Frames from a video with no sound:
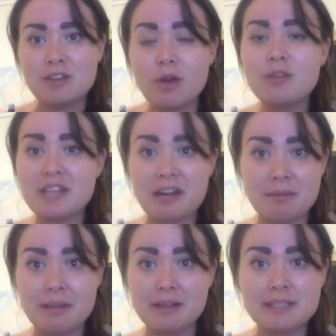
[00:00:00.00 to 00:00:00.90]

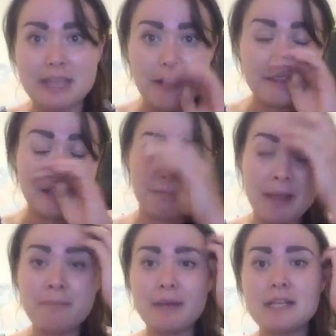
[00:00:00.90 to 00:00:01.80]
non-dairy milks out there,
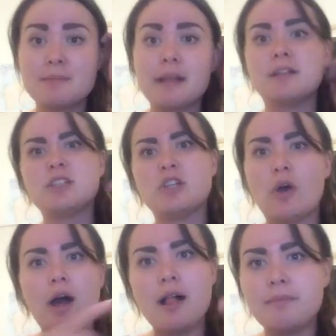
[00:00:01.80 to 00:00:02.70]
plant-based milks, you
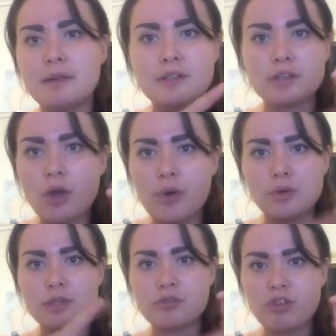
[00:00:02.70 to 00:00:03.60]
know, almond and
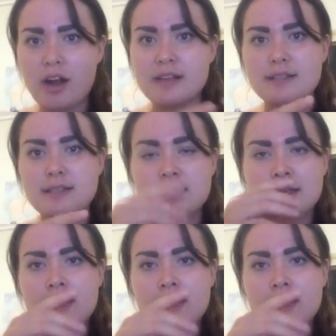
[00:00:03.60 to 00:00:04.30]
oat and rice